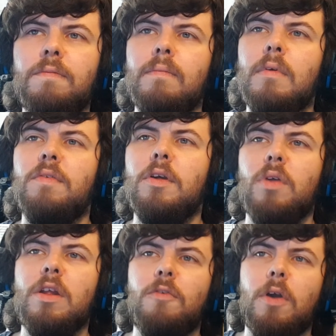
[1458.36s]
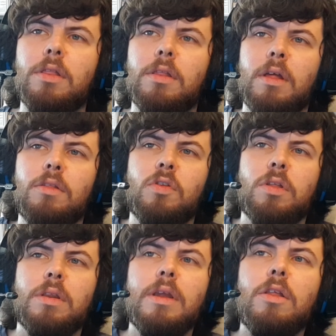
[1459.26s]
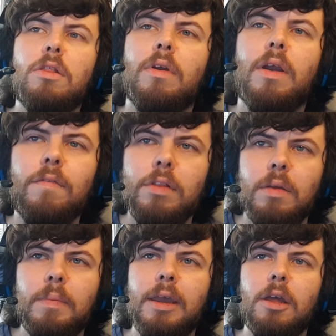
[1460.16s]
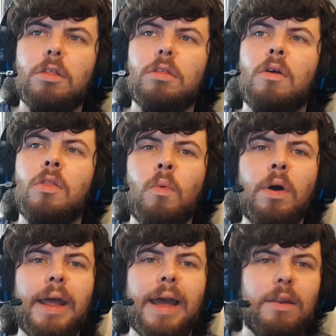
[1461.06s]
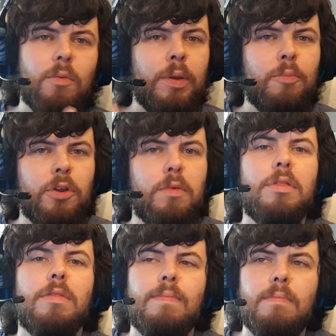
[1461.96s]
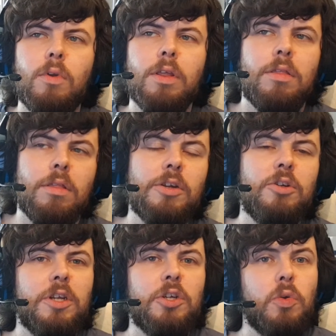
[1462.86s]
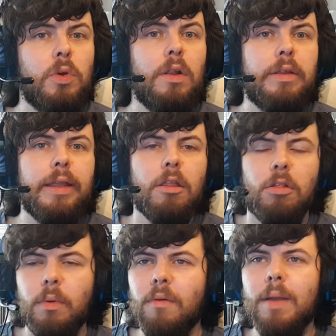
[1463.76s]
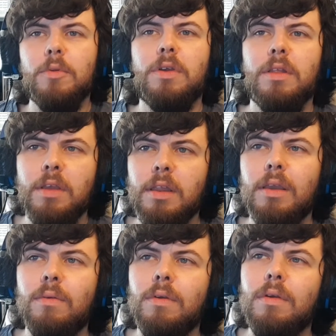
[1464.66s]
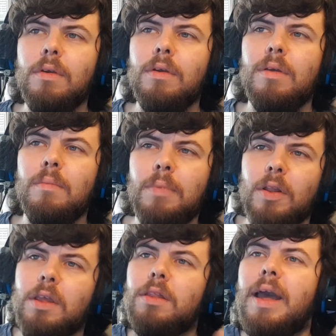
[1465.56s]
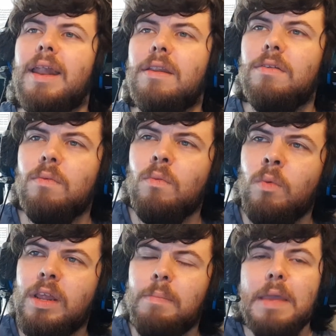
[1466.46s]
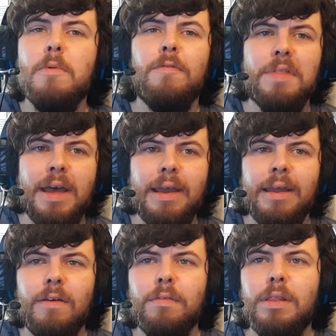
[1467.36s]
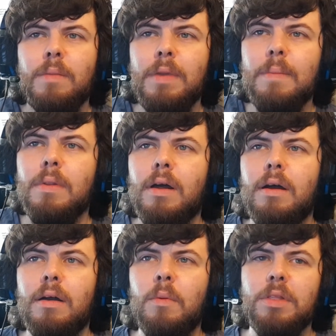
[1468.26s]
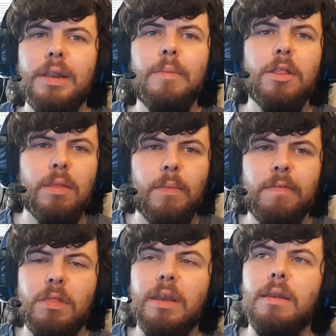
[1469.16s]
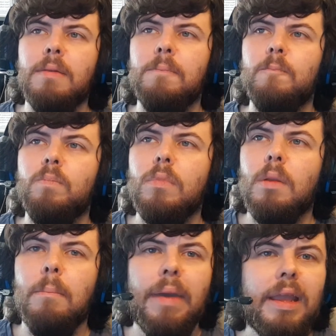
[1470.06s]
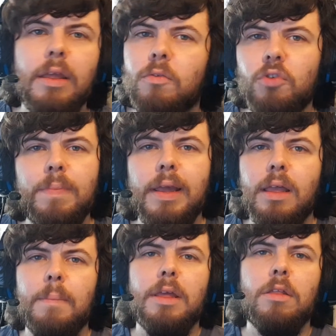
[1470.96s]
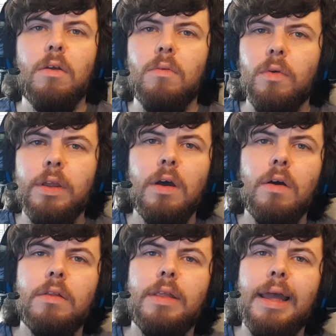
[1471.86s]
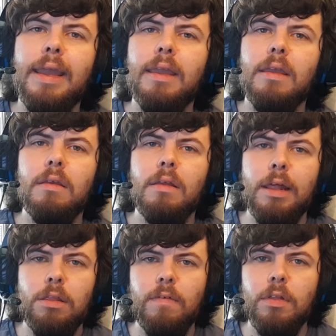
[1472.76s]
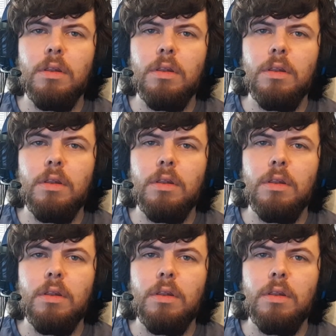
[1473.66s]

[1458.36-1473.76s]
It's very strange for us just as an industry, obviously, because on the one hand we produce what is essentially digital content, so we are able to continue, but on the other hand we need people for that, and obviously people are within limits, and we've seen AAA companies, Naughty Dog delaying Last of Us